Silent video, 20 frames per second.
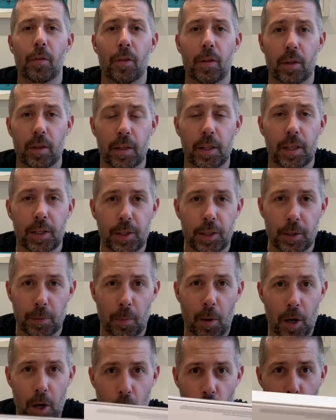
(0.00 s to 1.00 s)
that this is
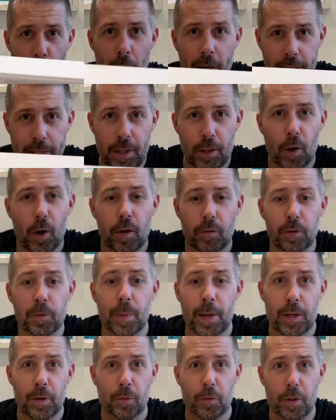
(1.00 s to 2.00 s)
my own money that I've
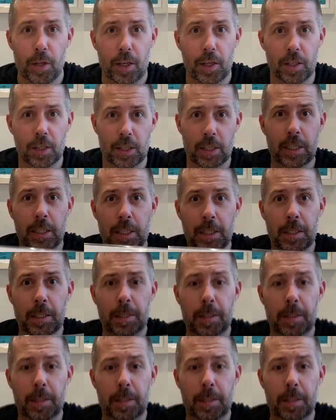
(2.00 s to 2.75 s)
spent on this.